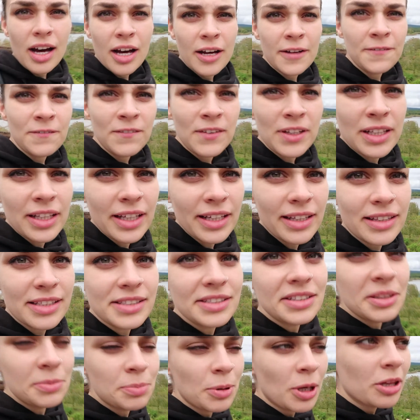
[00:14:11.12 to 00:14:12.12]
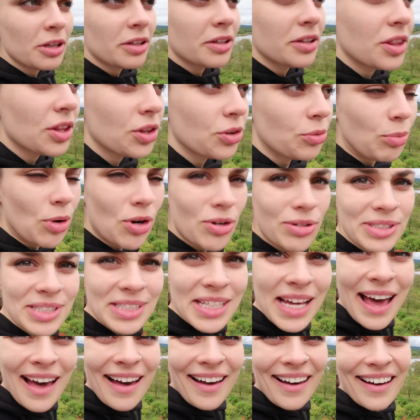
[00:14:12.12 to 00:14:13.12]
I feel like this is probably the
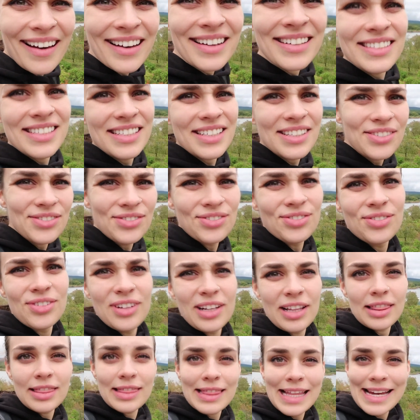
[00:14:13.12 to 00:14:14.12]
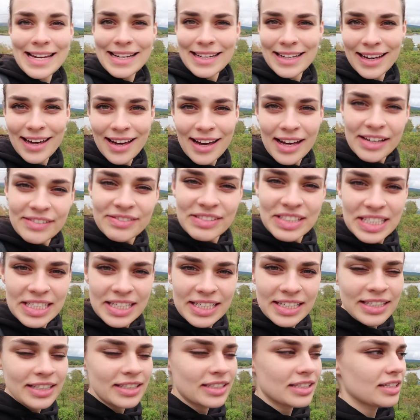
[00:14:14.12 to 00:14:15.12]
most active lake I've
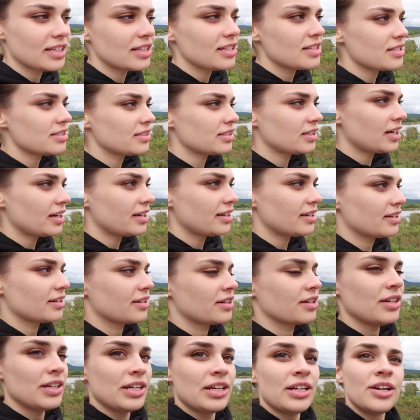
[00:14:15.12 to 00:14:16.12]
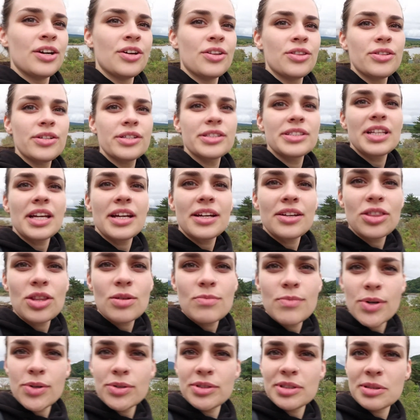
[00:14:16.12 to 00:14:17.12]
seen. Like, there's like
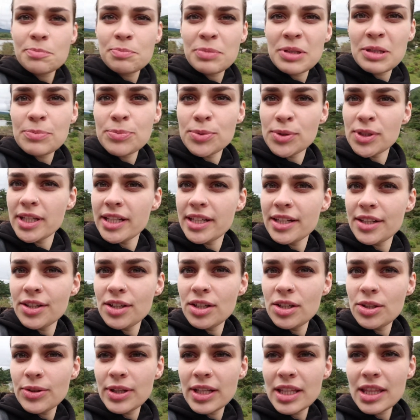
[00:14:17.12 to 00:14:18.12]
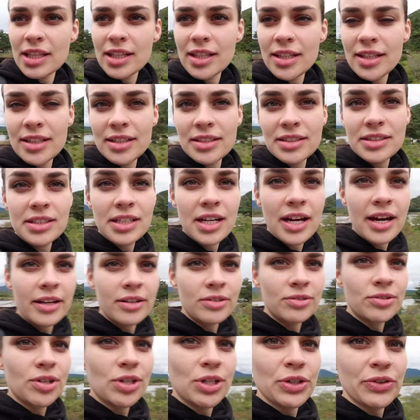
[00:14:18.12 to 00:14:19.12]
the most people here doing things. I
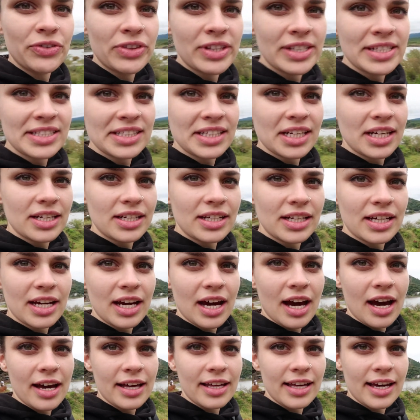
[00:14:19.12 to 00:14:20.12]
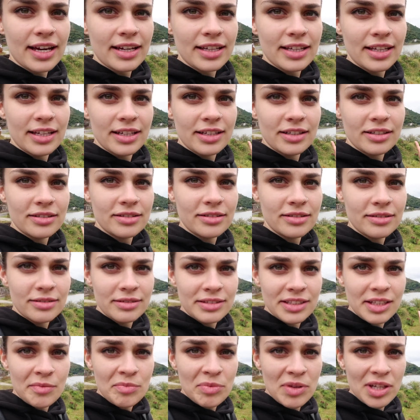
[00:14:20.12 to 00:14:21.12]
don't know if this like
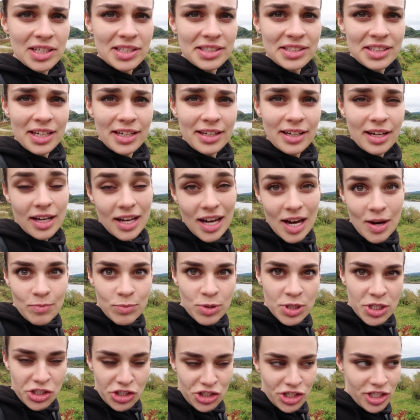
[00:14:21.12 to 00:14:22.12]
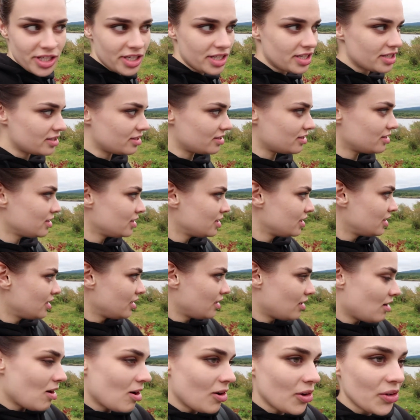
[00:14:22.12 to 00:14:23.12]
kayaking something is like a competition
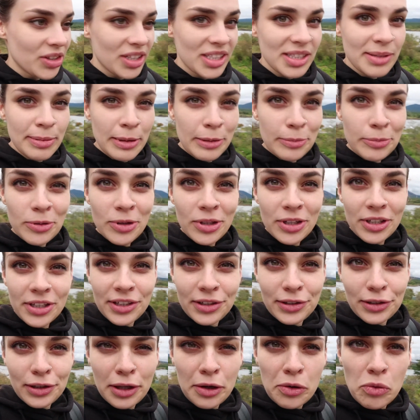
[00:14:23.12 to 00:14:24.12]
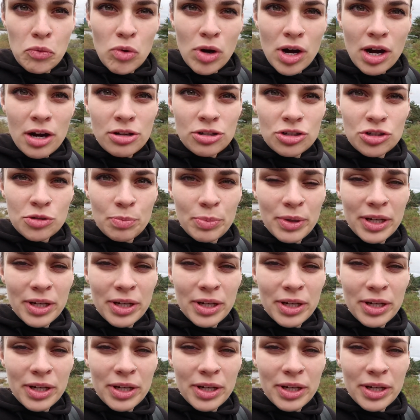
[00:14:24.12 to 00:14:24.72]
and all these people are here to like watch,